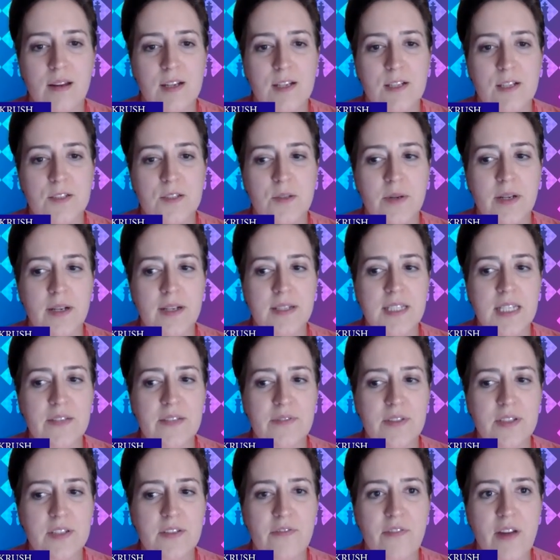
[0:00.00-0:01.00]
So he doesn't
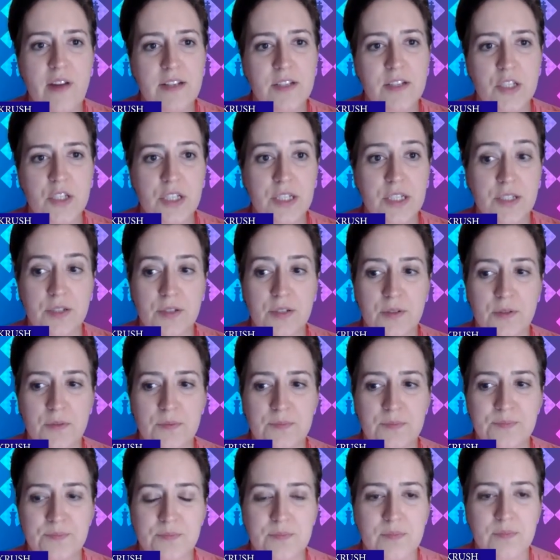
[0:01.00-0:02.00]
even defend g2.
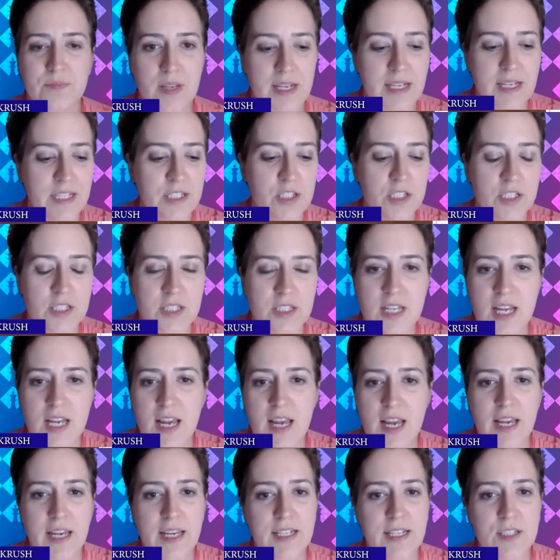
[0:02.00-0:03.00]

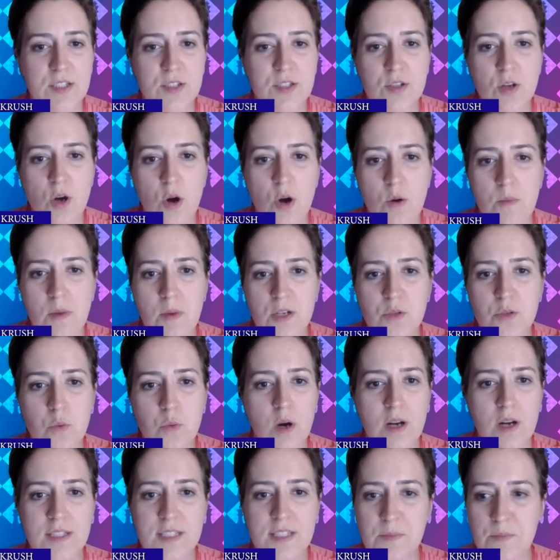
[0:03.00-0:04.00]
He so much
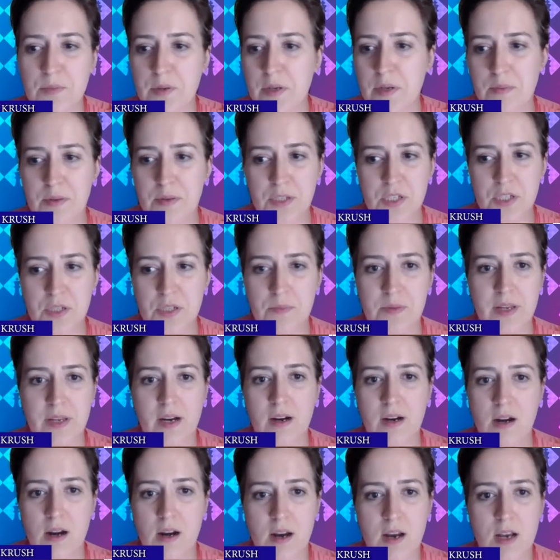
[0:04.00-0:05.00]
wants to put a bishop
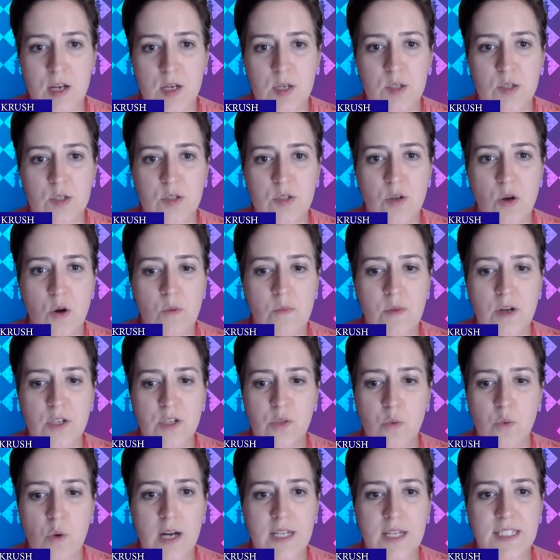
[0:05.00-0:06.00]
there. So much
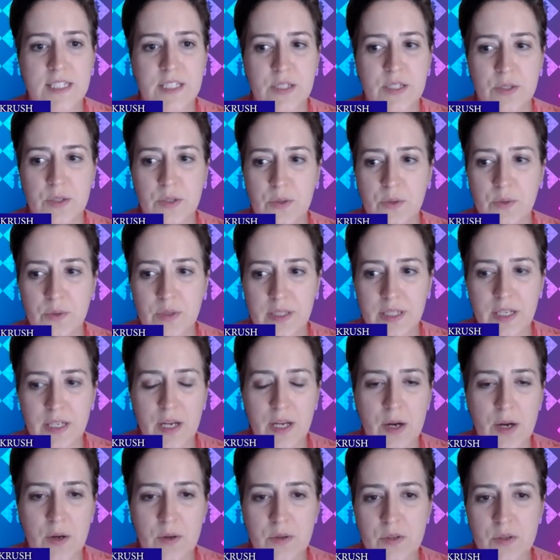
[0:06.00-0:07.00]
wants to,
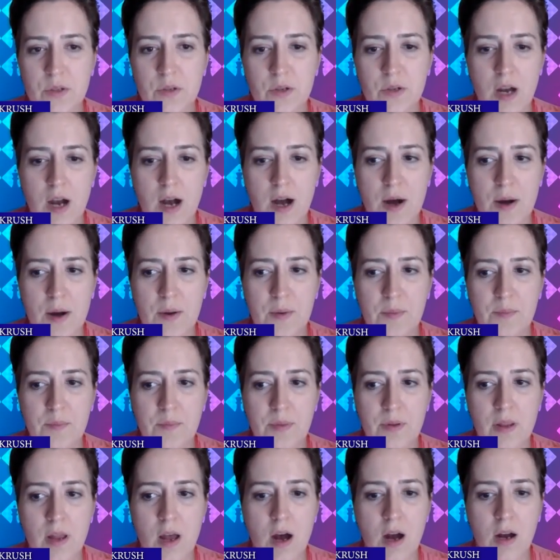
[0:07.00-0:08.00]

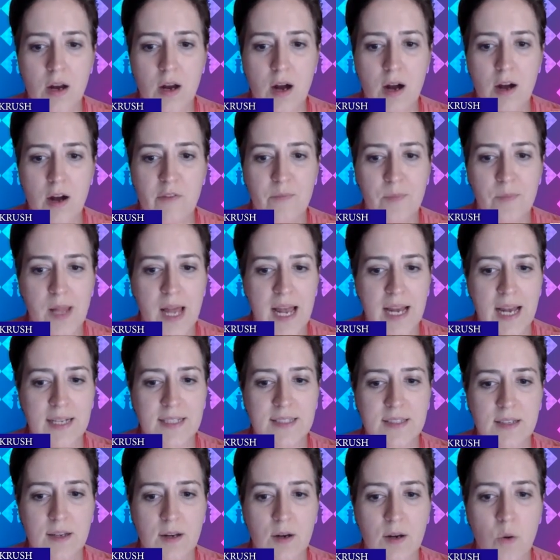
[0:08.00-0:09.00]
block off
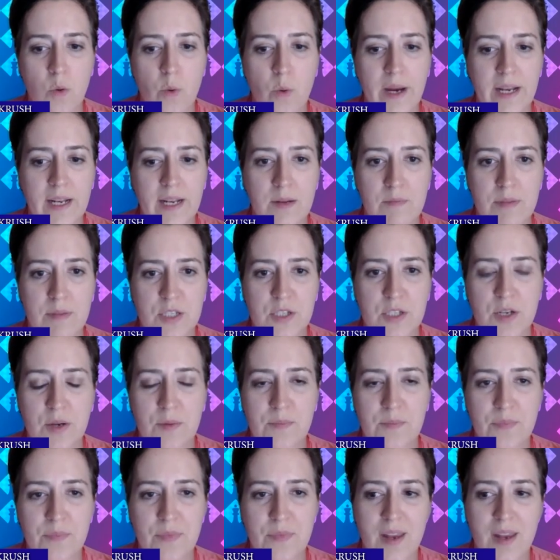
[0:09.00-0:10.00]
black's queen and bishop.
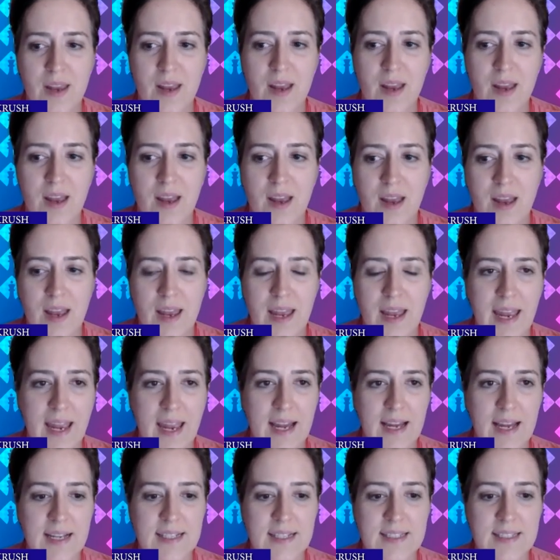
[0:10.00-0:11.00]

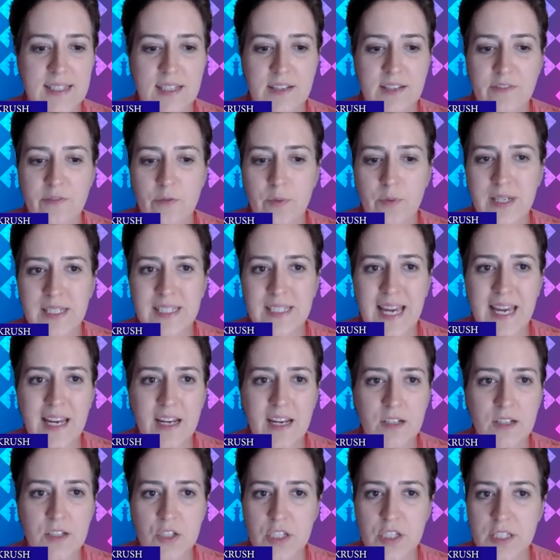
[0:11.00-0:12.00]
And if we take
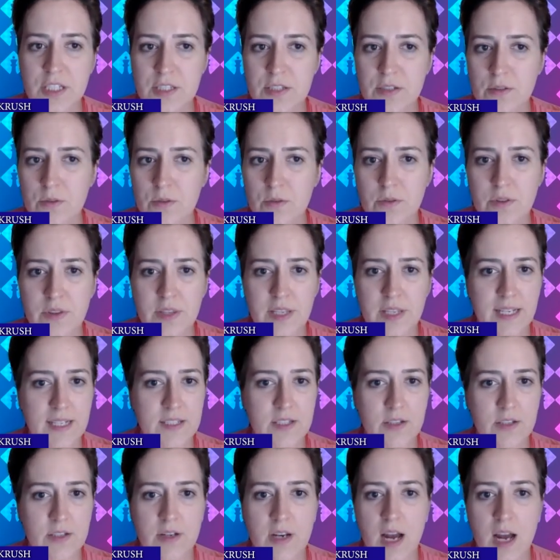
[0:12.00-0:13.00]
on g2, things
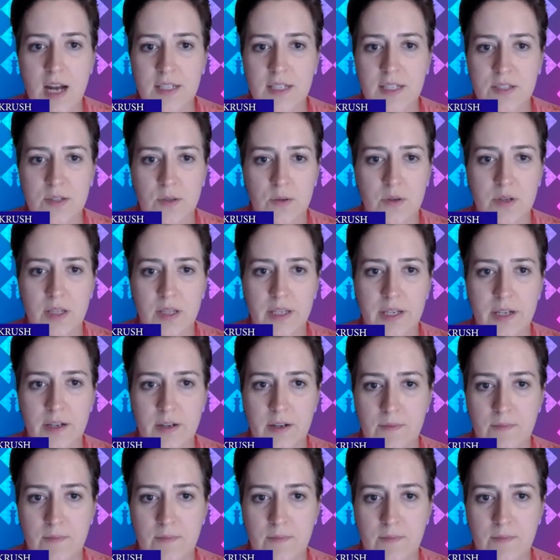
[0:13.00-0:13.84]
are not so clear.